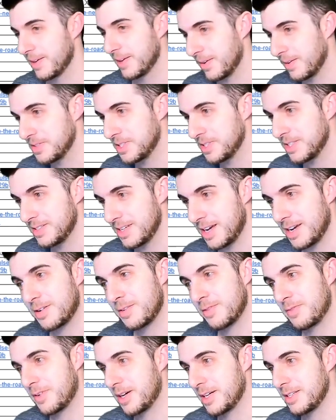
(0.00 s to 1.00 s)
Obviously
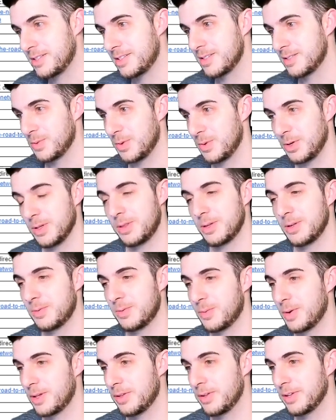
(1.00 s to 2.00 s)
sacrifice is worth it
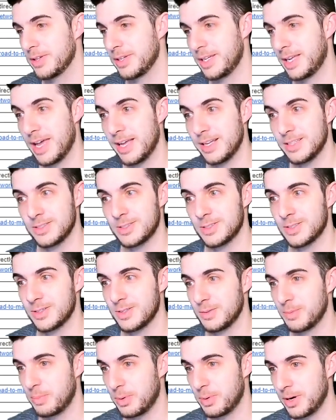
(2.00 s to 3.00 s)
while the gains
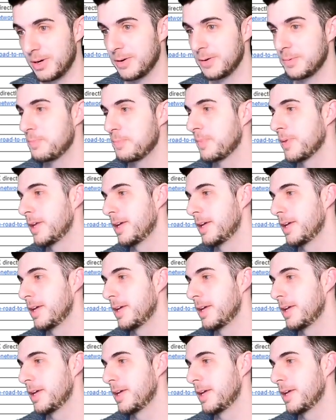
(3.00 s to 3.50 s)
are pro.